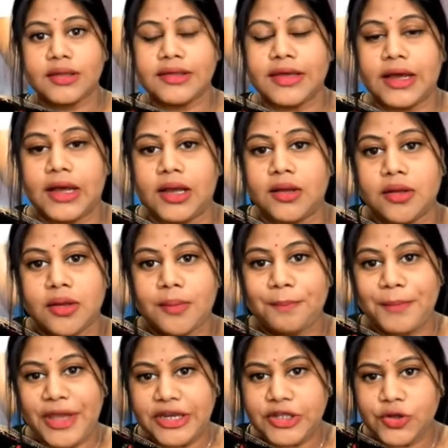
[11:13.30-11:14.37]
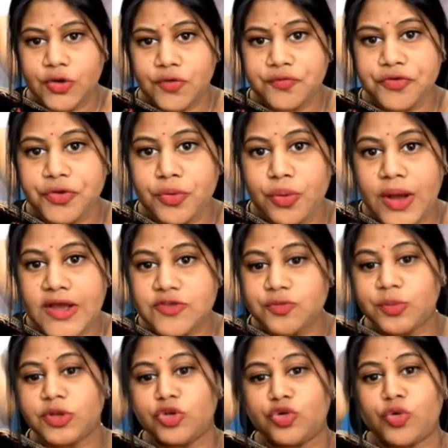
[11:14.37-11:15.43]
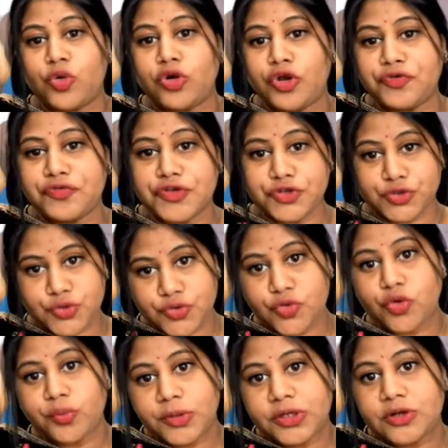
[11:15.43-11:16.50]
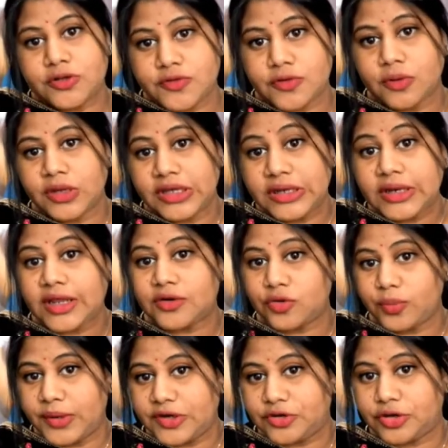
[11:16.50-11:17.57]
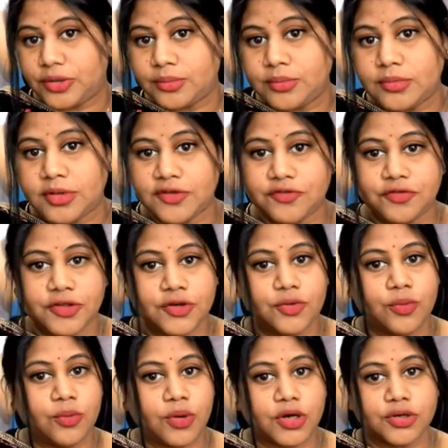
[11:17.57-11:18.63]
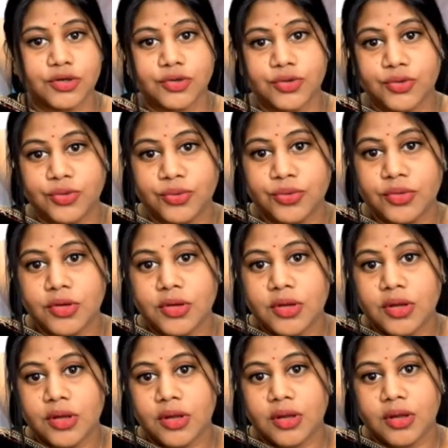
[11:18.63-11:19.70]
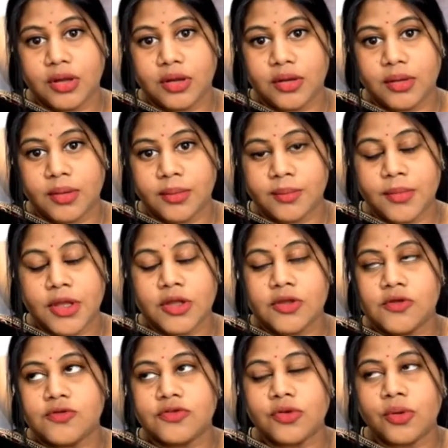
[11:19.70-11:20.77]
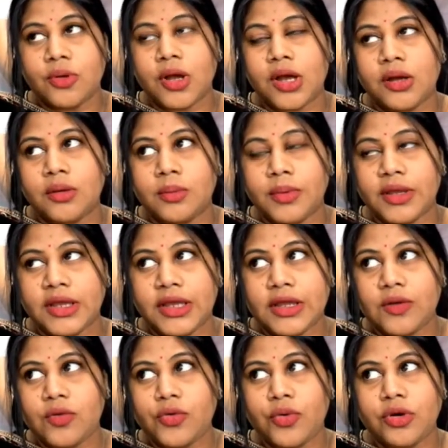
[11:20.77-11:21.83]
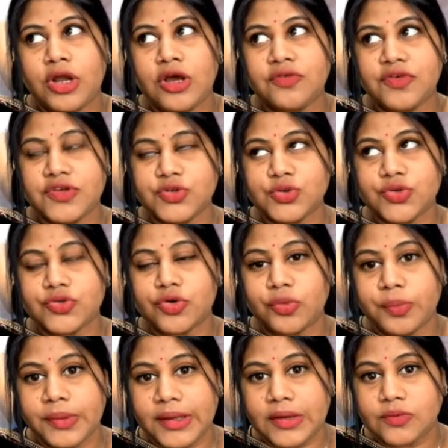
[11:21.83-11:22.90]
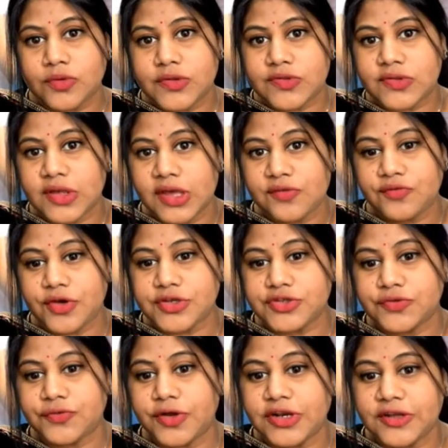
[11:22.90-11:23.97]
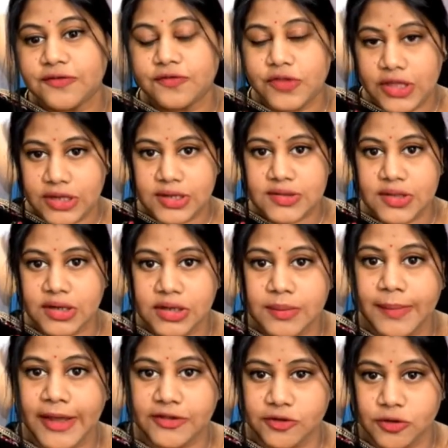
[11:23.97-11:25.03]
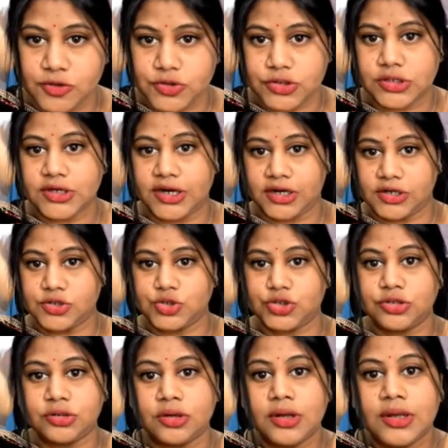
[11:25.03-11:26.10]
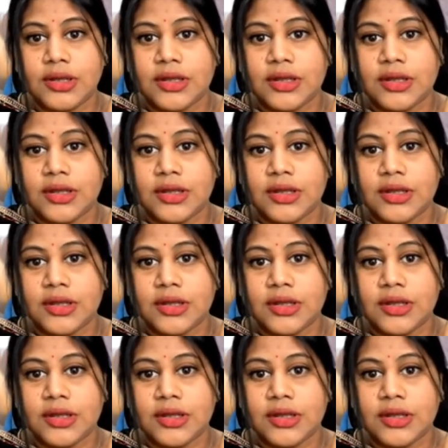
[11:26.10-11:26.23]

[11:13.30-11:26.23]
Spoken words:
Yeah, many of you asked me the role of hysteroscopy also in endometrium if we don't want to do. Role of hysteroscopy, I would say, first of all, if there is any pathological condition,